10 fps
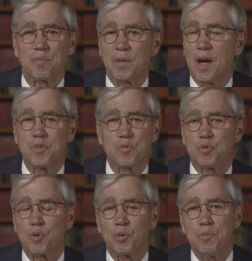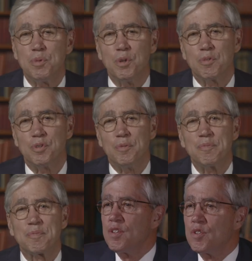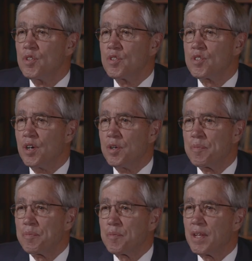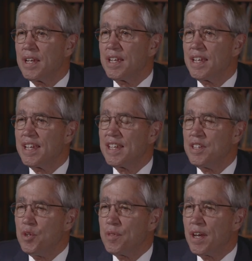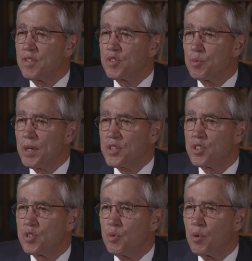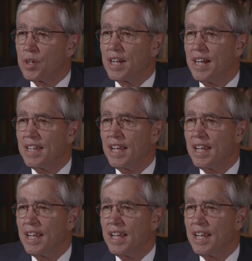Yeah, it was truly beautiful. So you then switched to work on